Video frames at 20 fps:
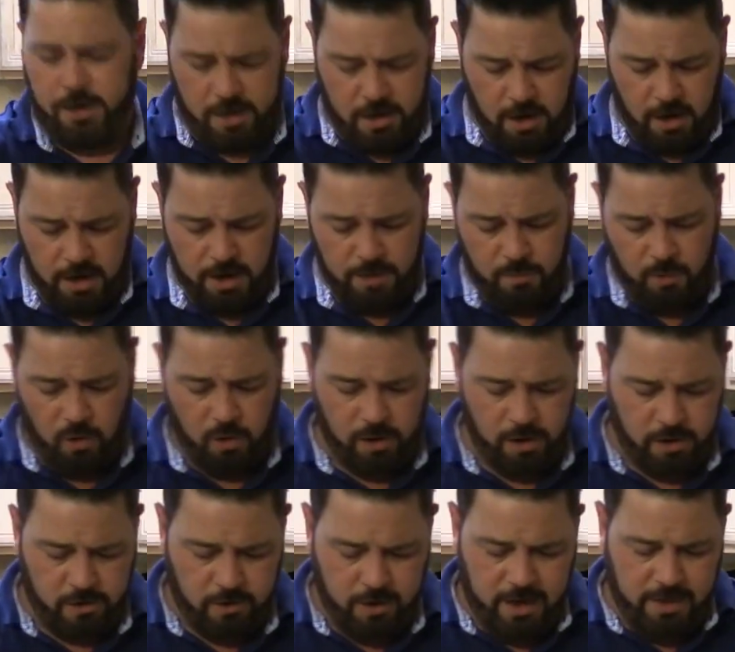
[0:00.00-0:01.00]
cutting
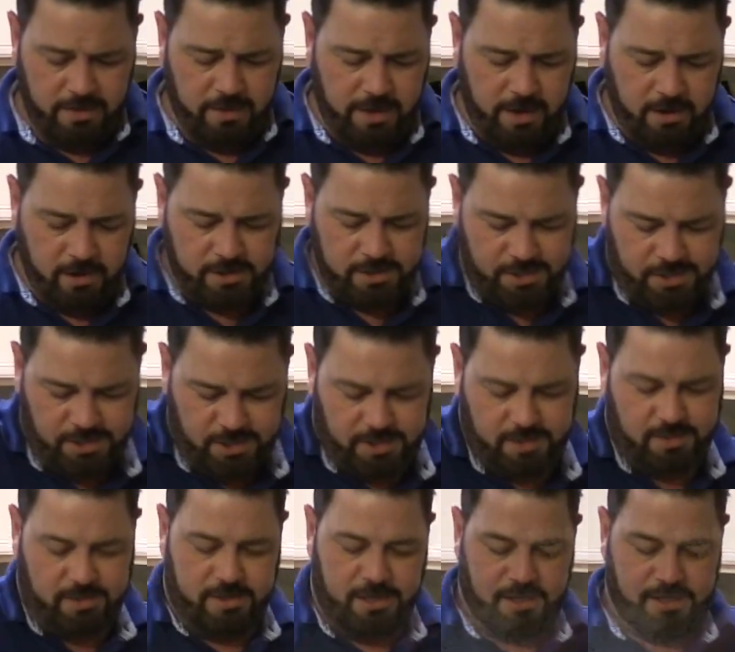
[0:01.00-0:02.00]
board or anything else
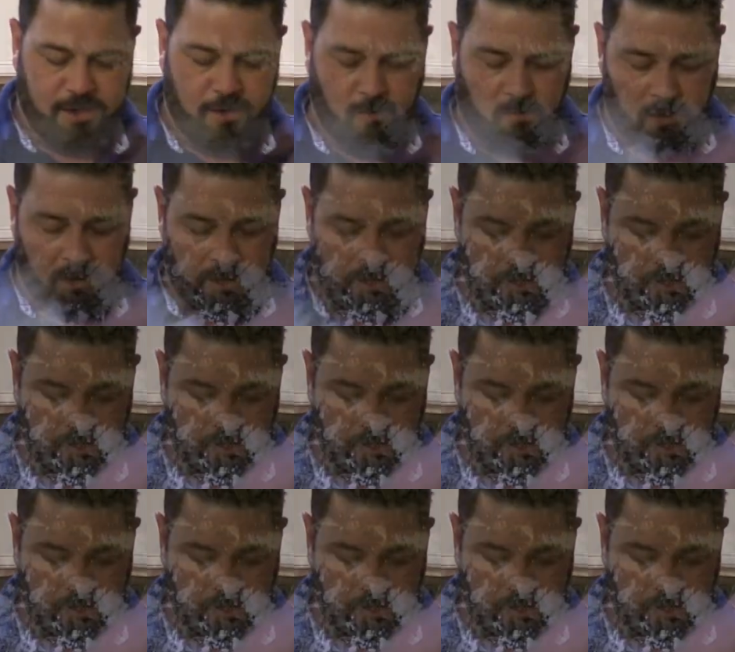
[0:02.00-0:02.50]
just doesn't work.